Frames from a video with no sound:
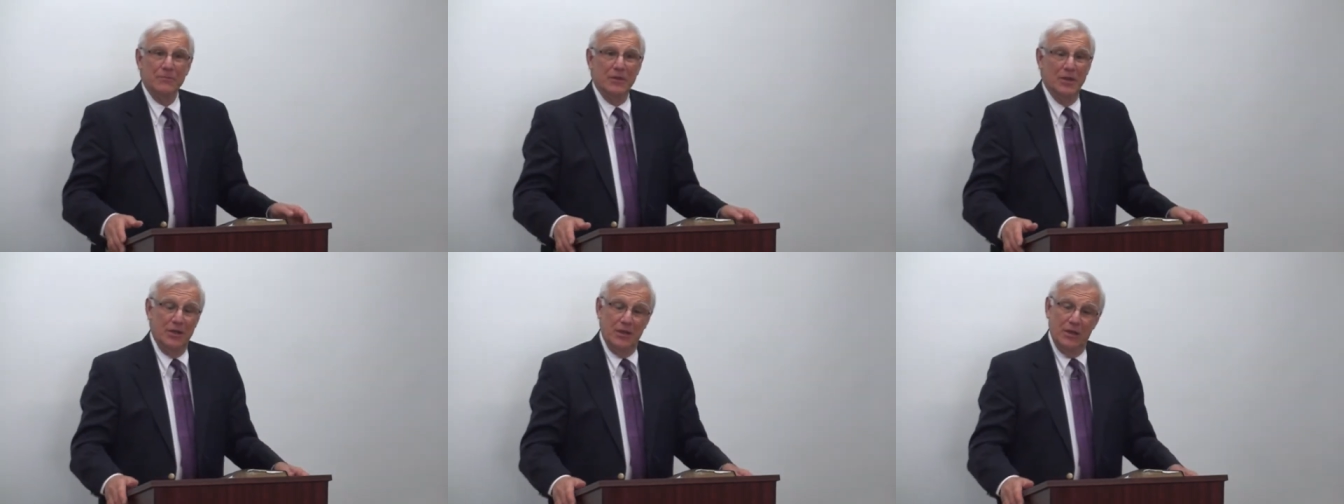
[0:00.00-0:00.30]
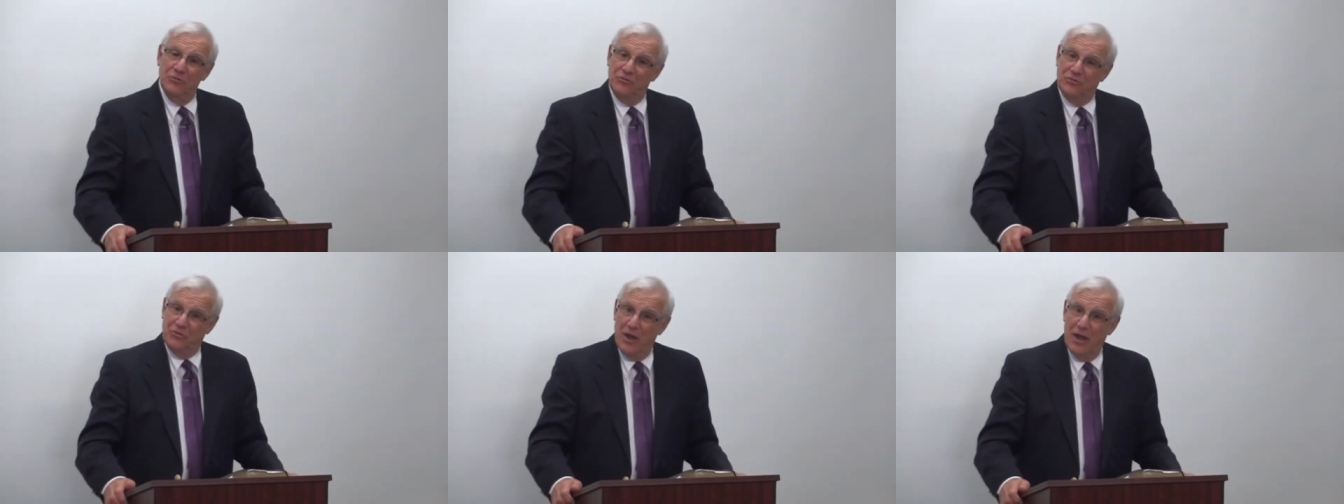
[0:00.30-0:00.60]

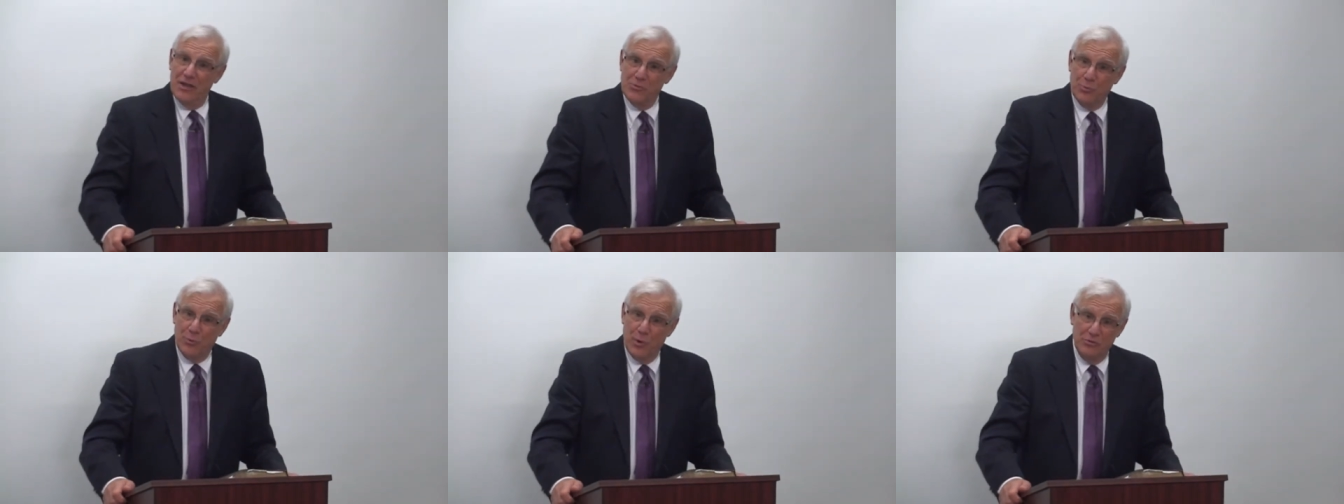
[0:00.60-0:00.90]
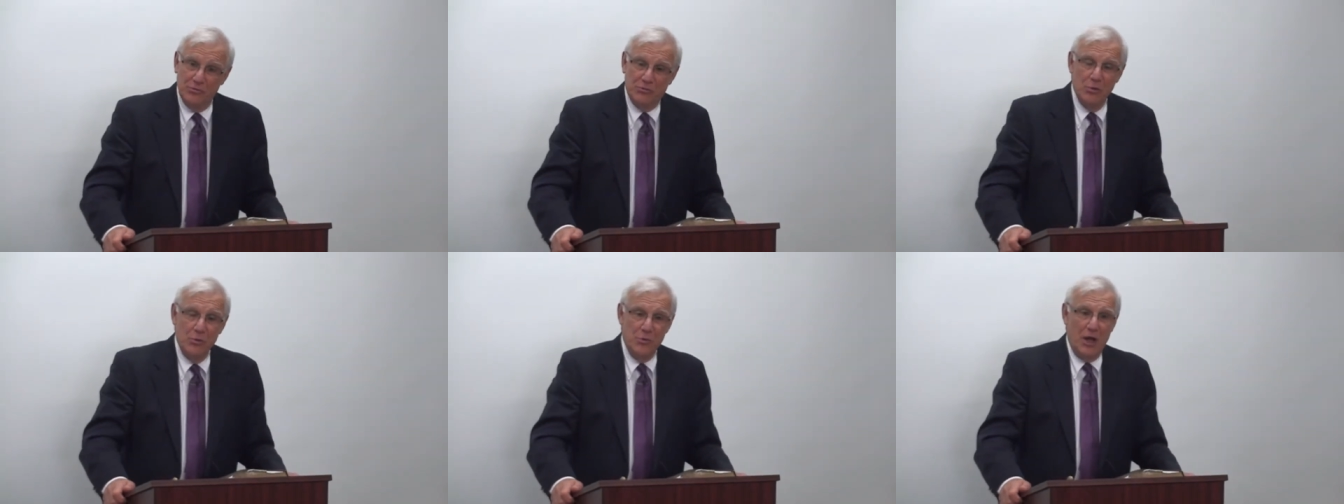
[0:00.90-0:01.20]
in
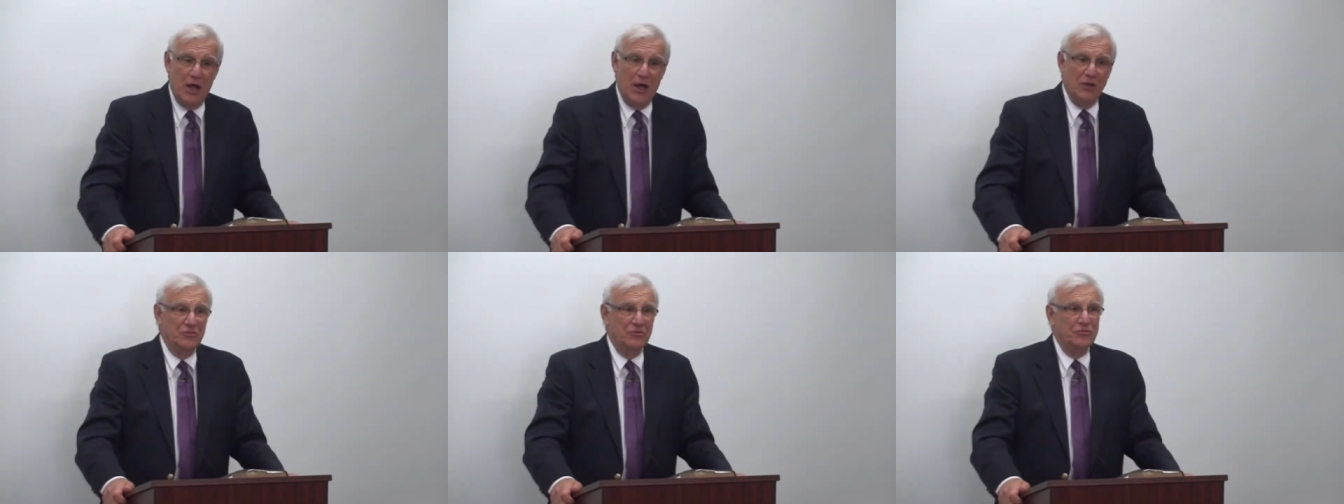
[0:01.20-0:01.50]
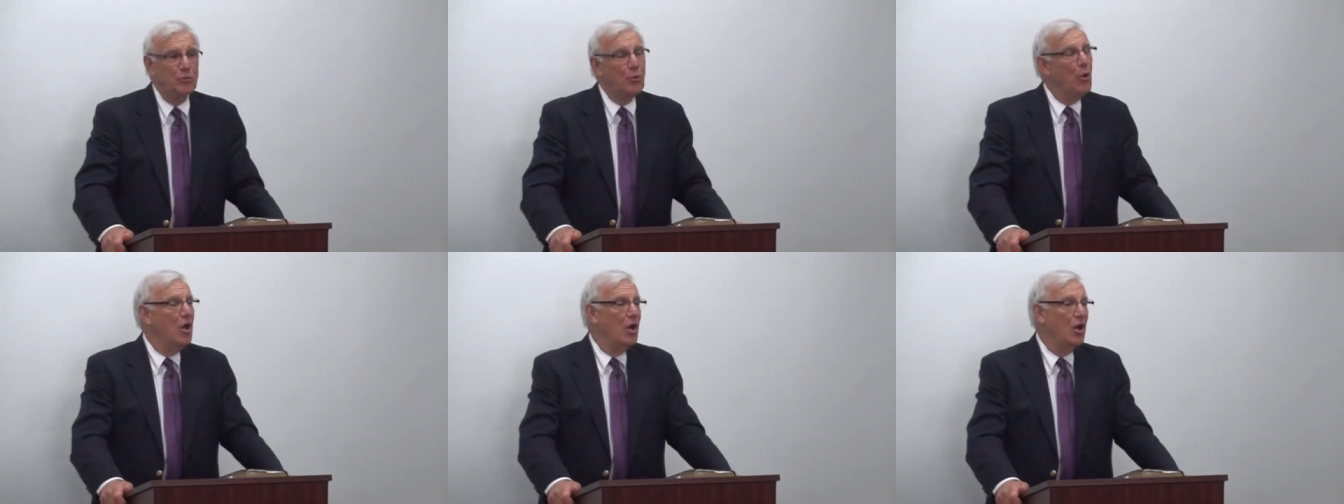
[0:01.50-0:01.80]
January
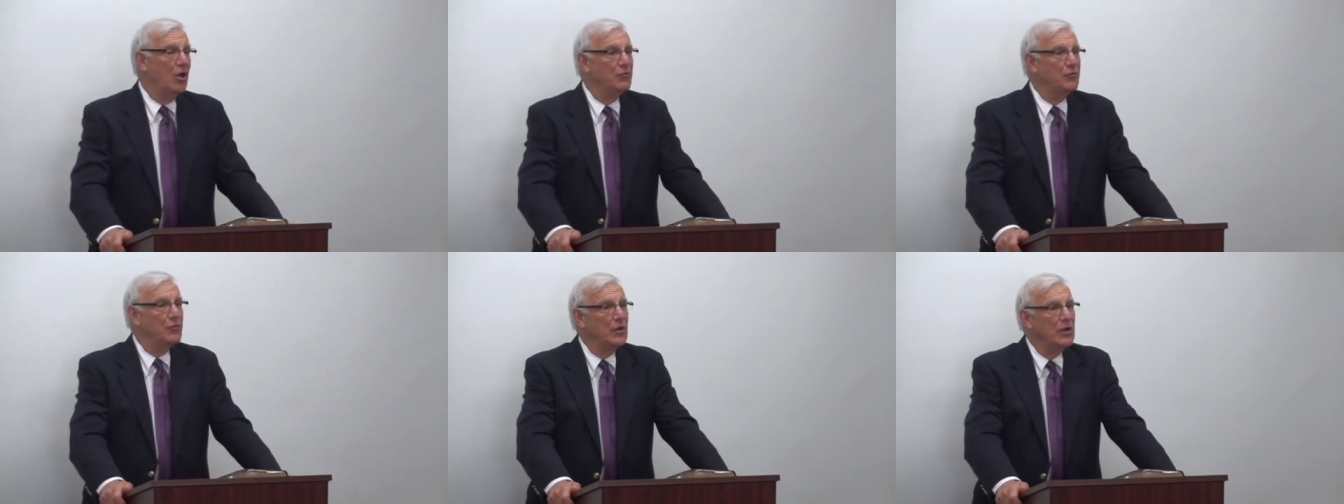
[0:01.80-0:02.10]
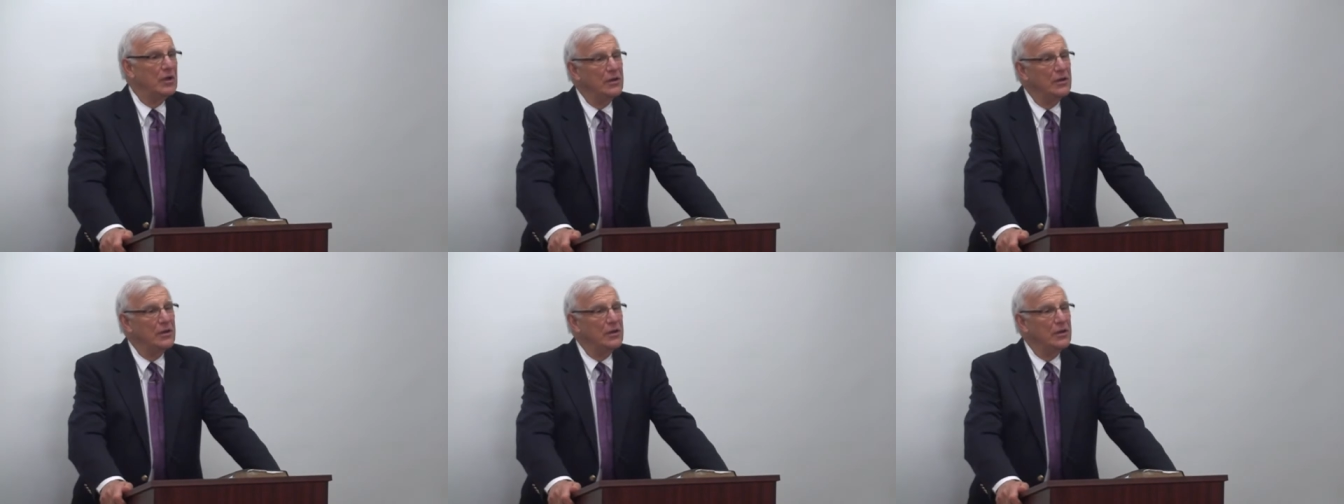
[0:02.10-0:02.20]
2012.